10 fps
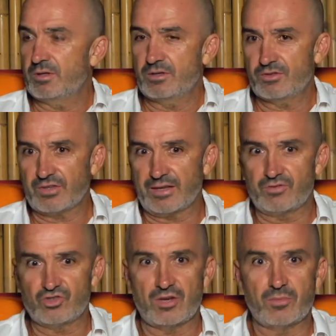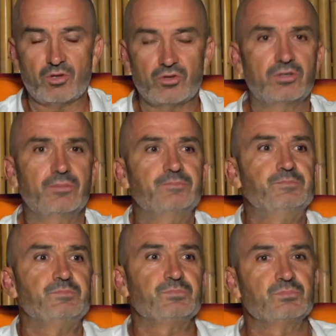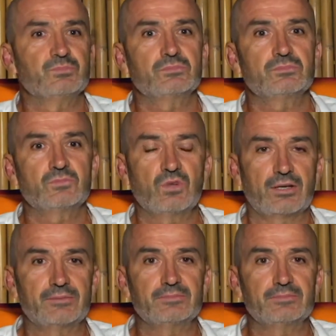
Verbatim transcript: safe sheep herd, right?